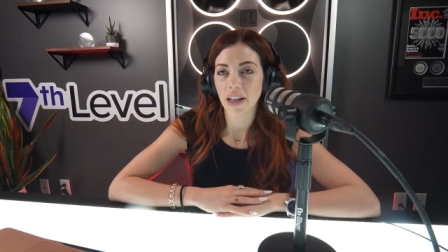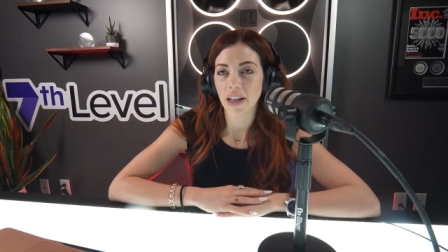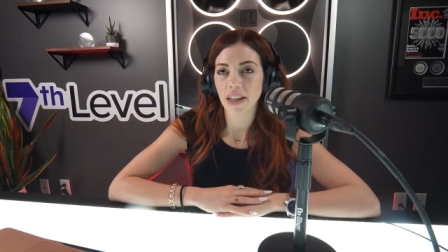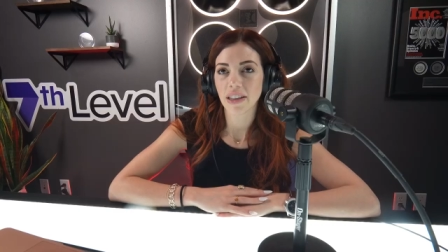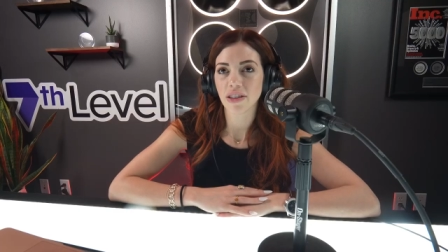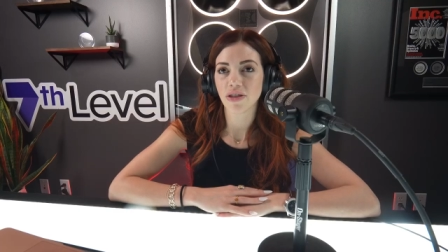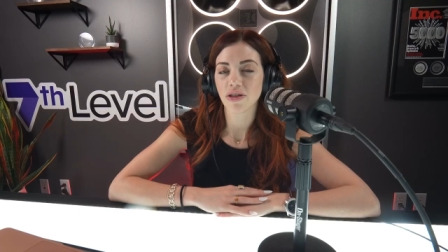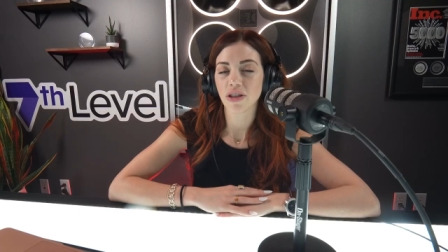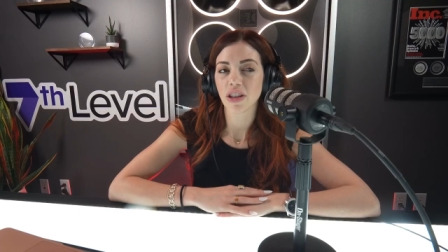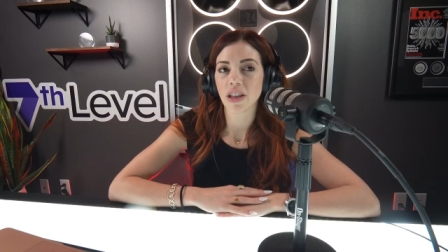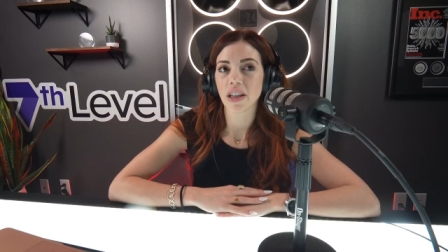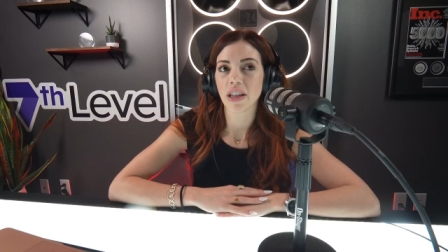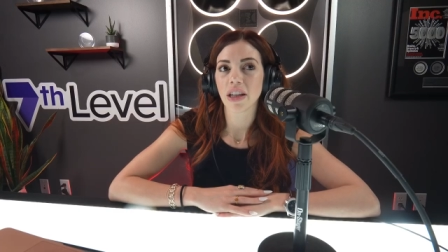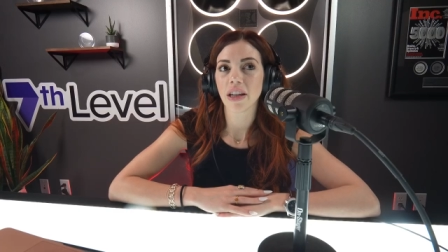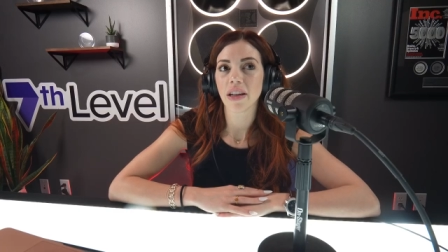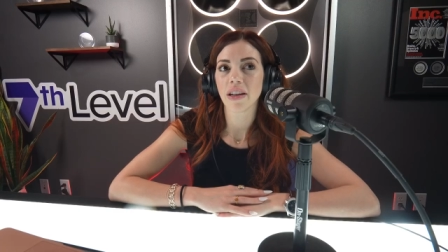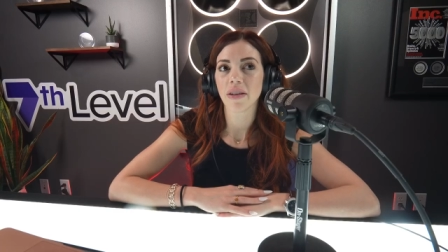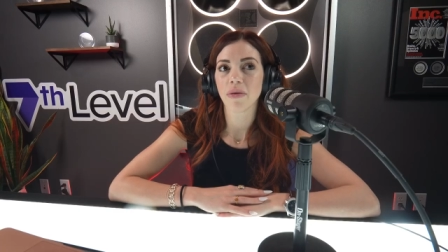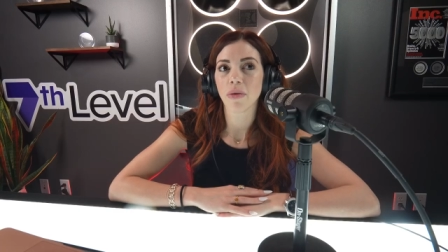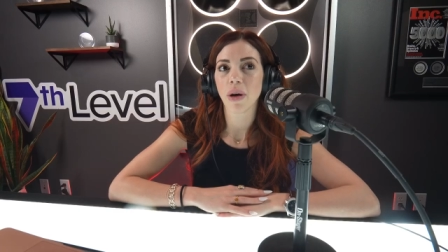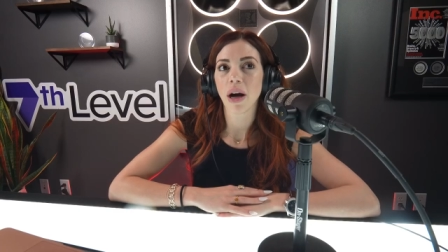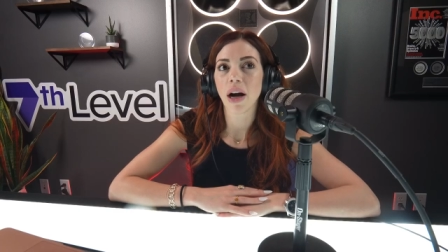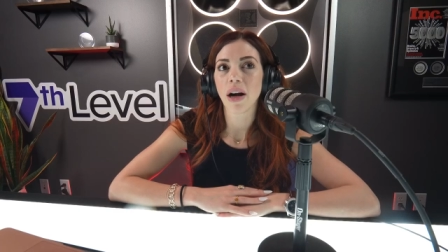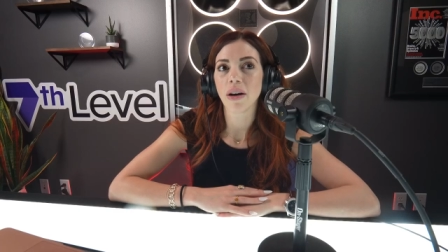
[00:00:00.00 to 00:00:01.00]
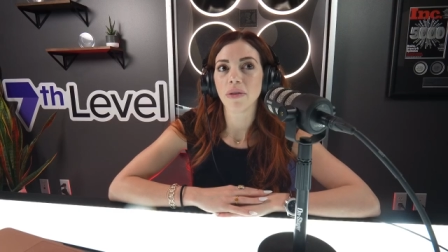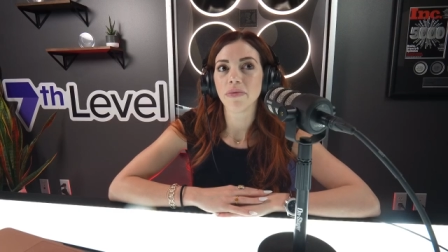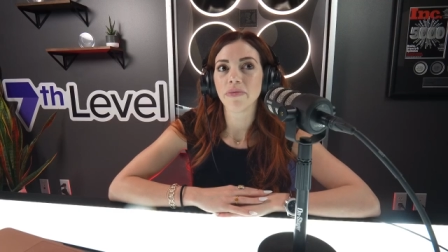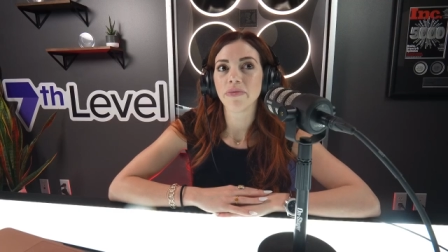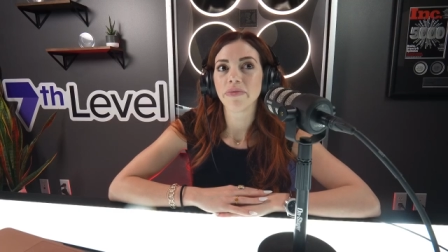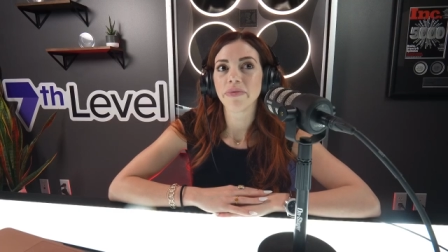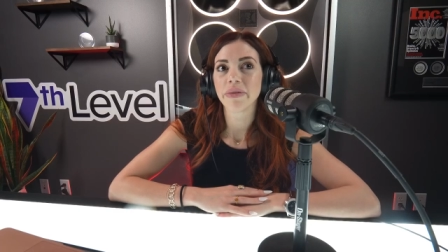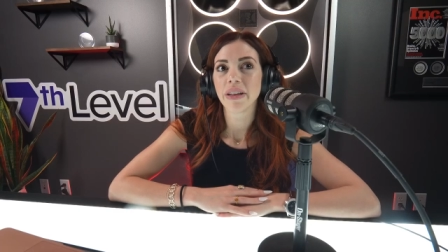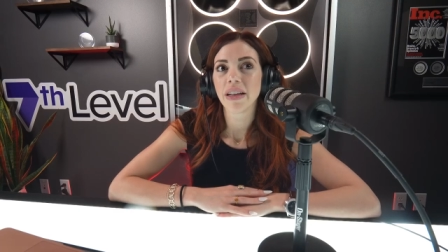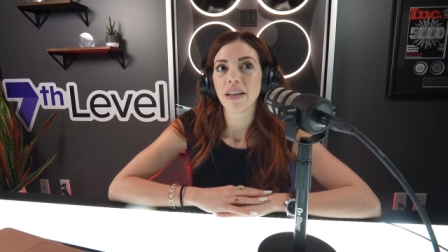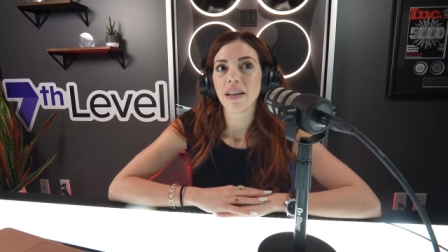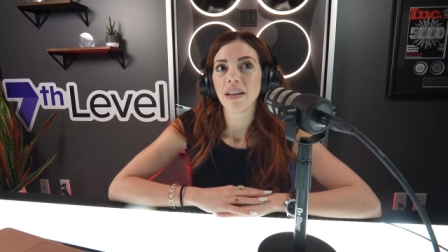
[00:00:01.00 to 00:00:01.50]
that's really wow
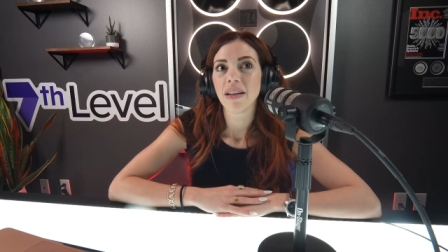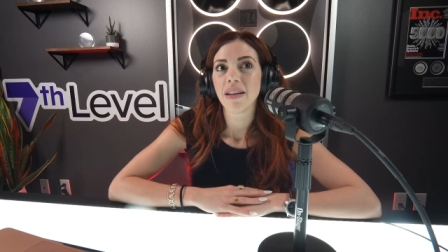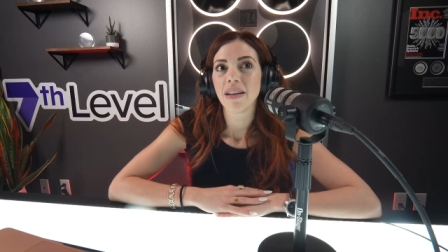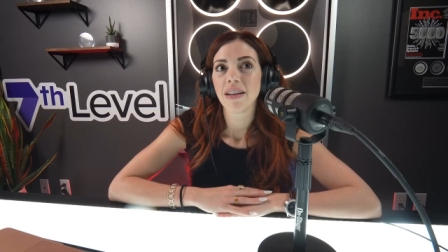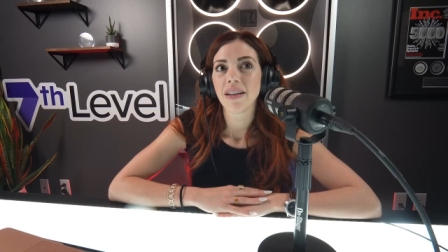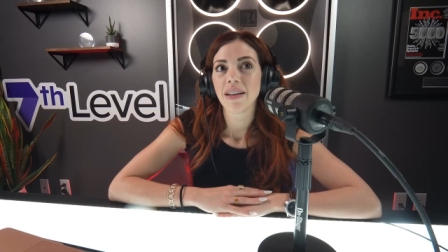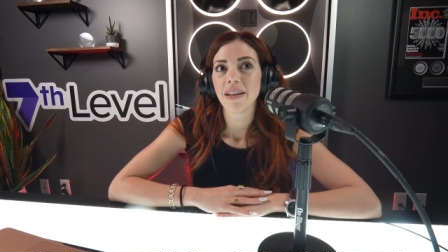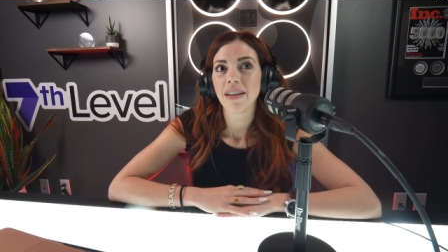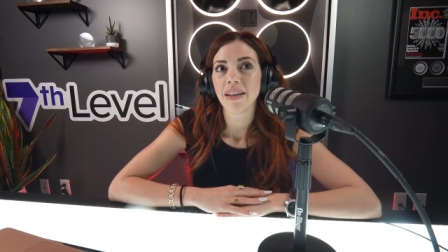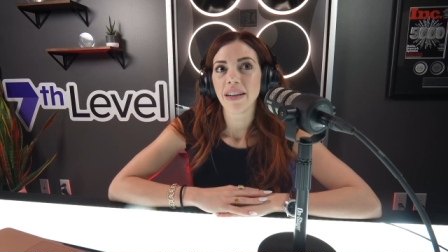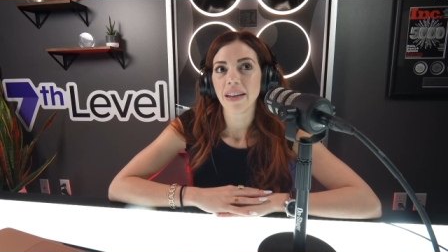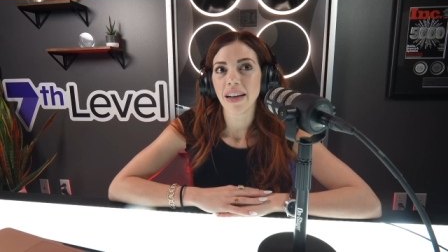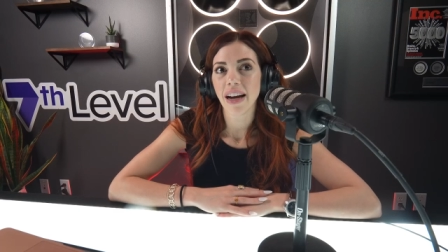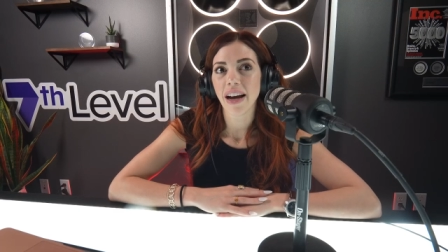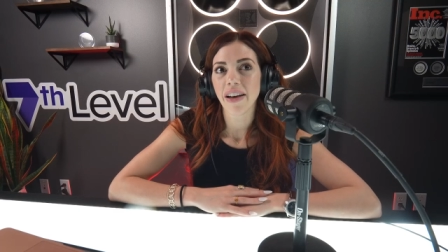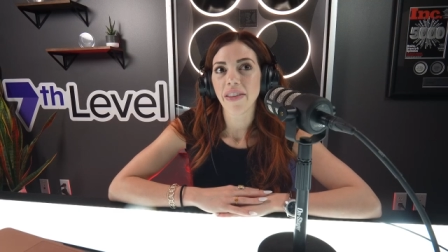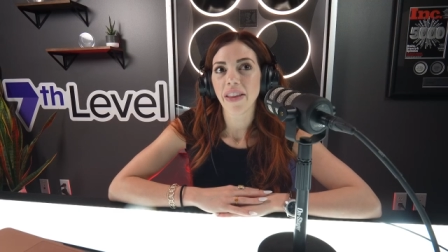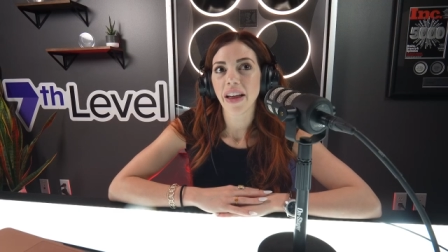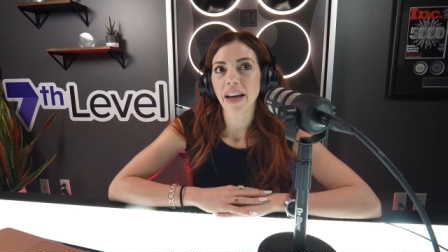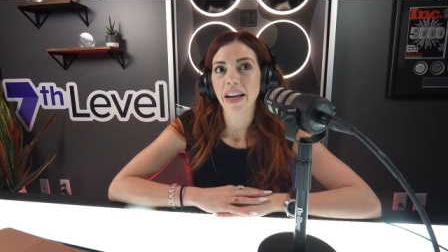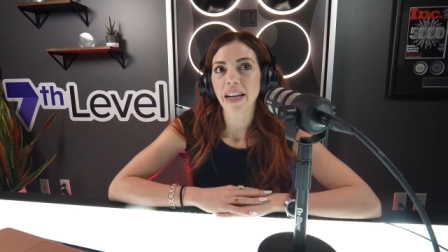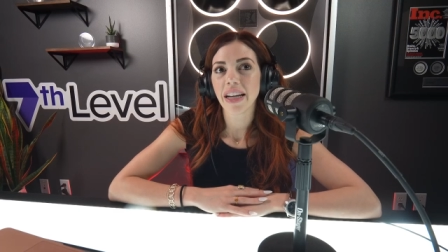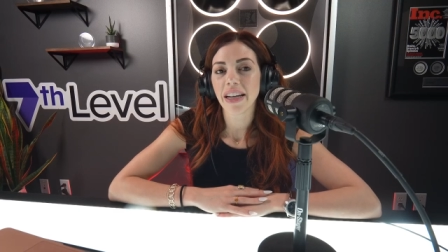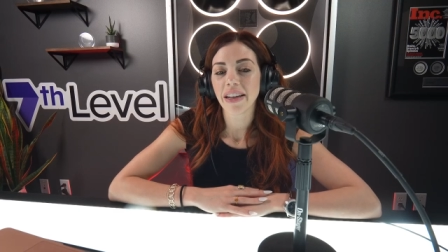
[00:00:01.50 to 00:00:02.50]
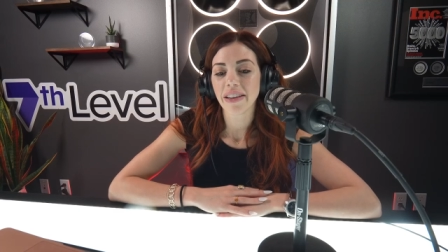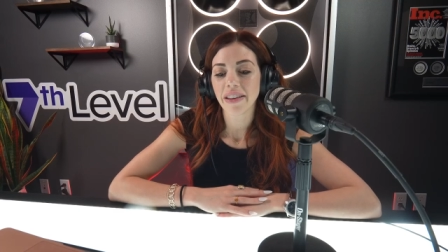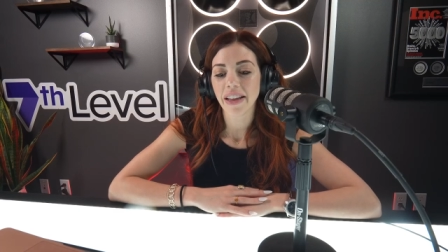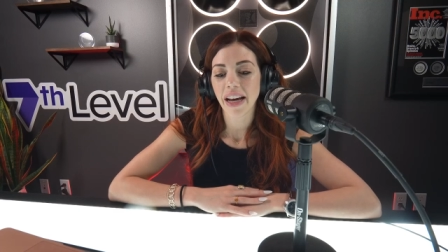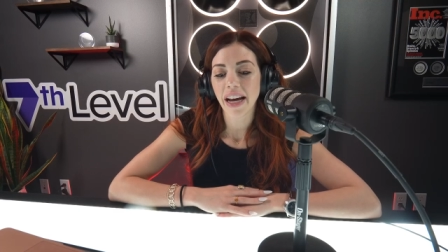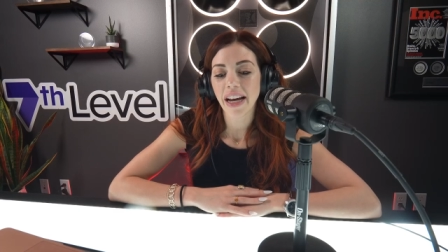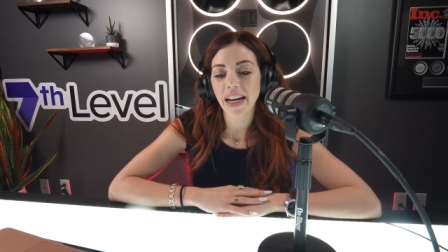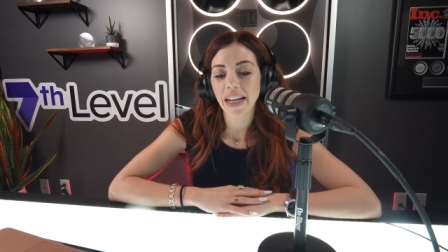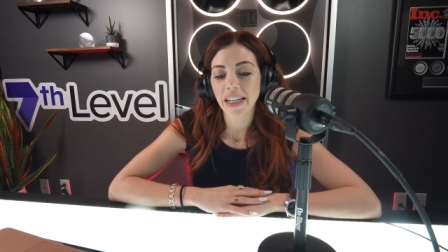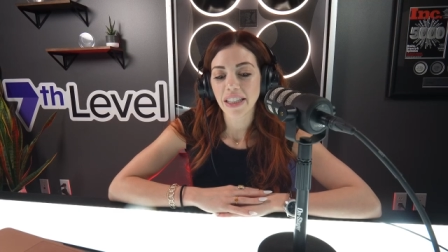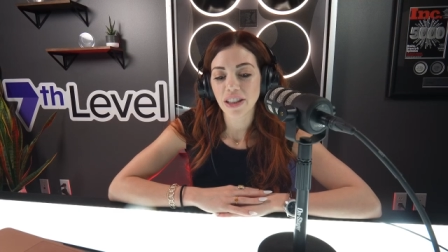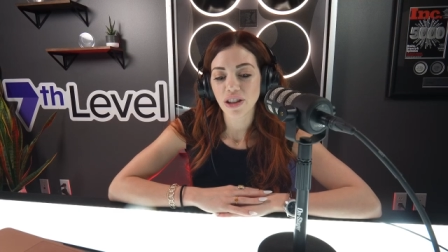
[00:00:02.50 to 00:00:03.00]
yeah, that hit
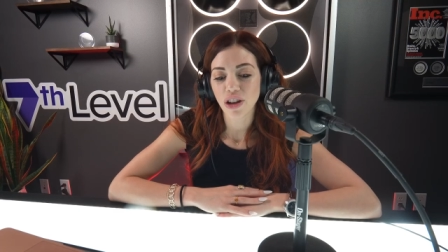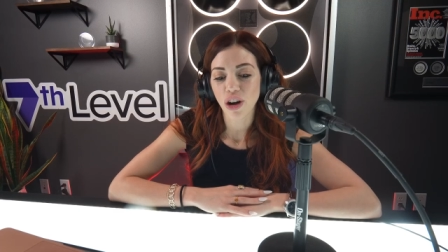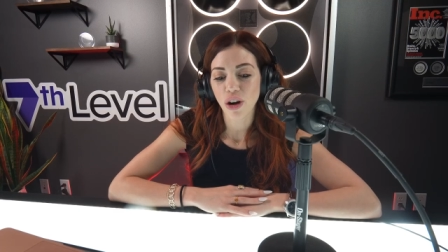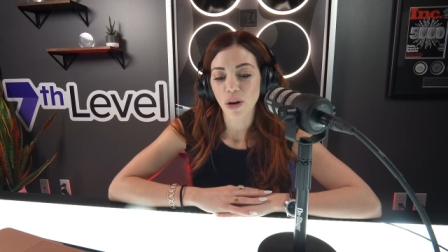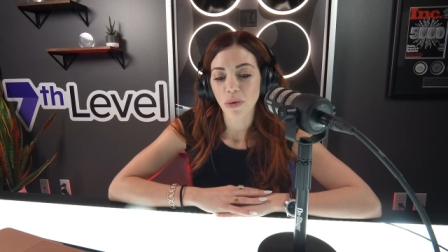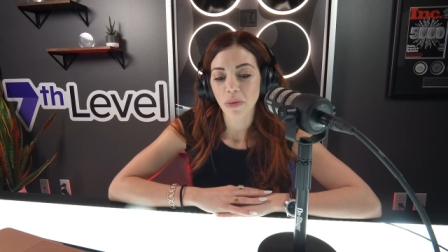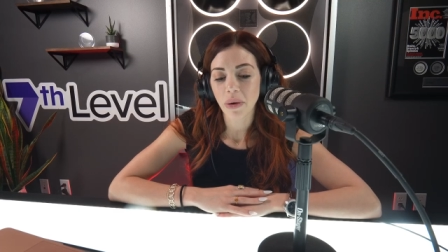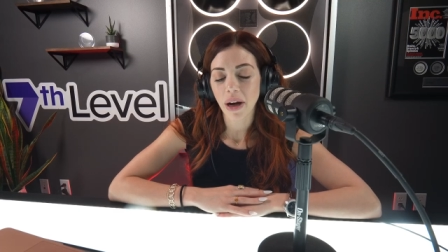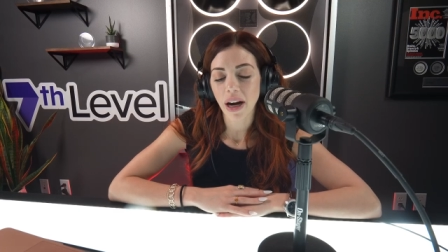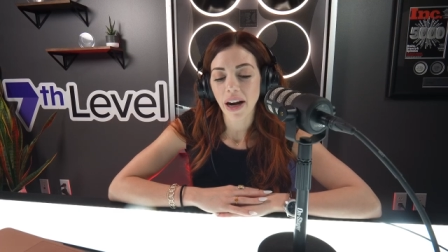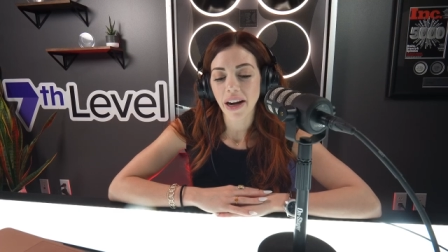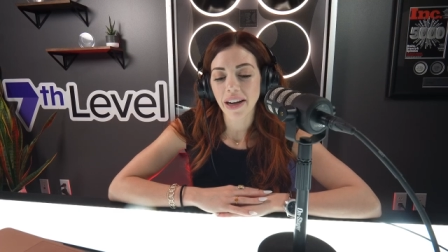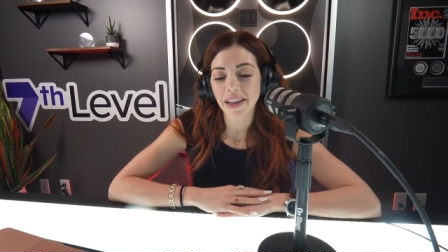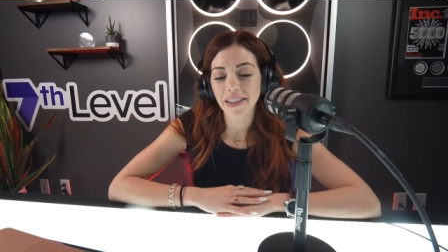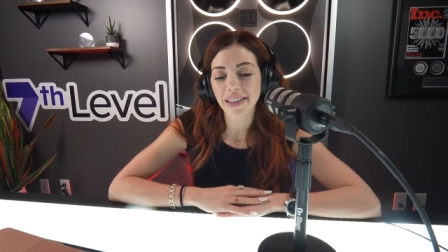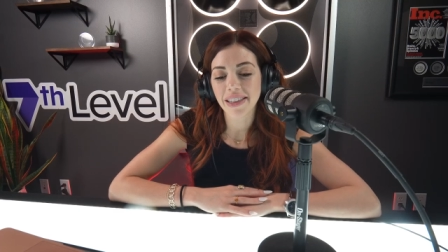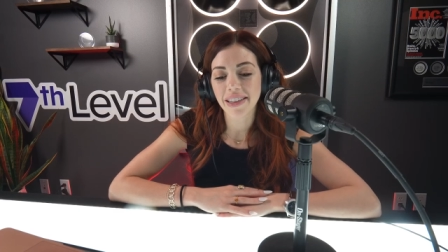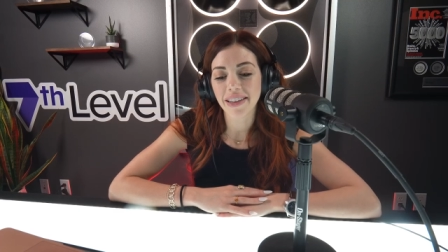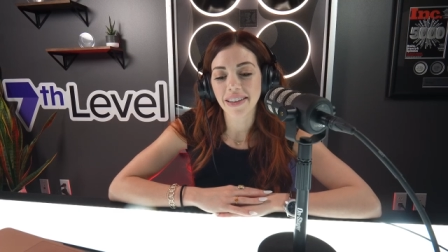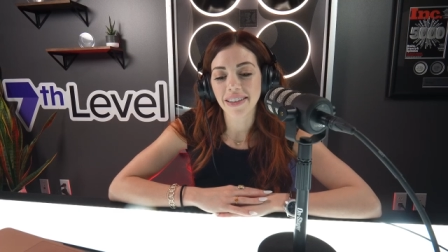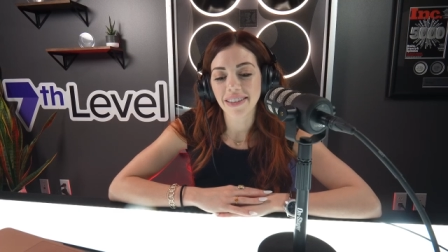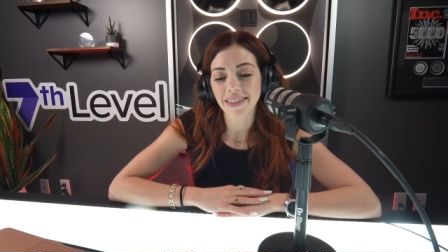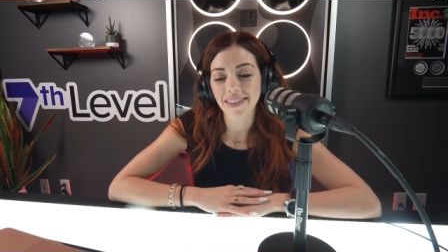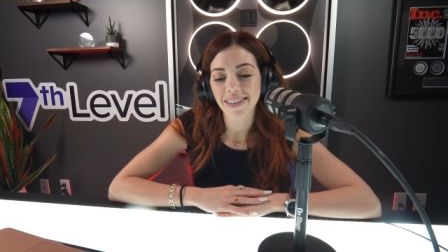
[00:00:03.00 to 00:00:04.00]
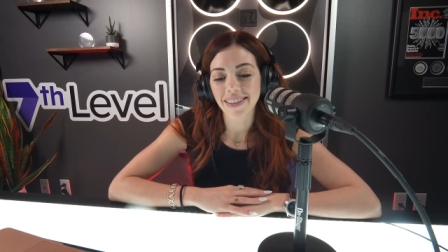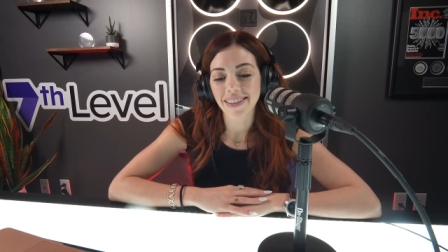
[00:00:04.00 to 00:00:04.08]
that hits home, guys.